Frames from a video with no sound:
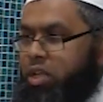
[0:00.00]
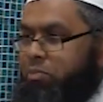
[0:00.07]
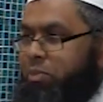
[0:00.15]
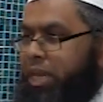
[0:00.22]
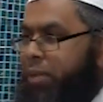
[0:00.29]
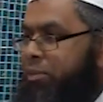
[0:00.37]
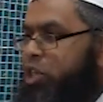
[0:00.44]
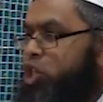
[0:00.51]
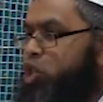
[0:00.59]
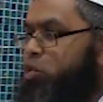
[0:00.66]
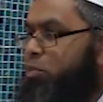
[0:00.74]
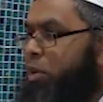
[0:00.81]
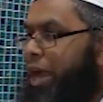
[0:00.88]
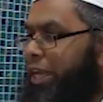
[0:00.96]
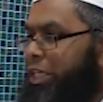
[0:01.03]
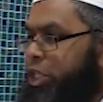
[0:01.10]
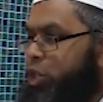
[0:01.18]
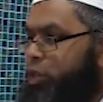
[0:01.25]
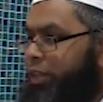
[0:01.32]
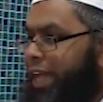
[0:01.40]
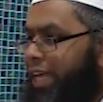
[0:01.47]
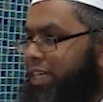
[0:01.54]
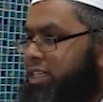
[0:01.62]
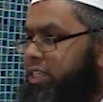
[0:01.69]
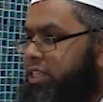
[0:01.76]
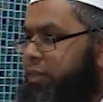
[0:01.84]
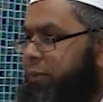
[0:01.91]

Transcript: But let me just remind you that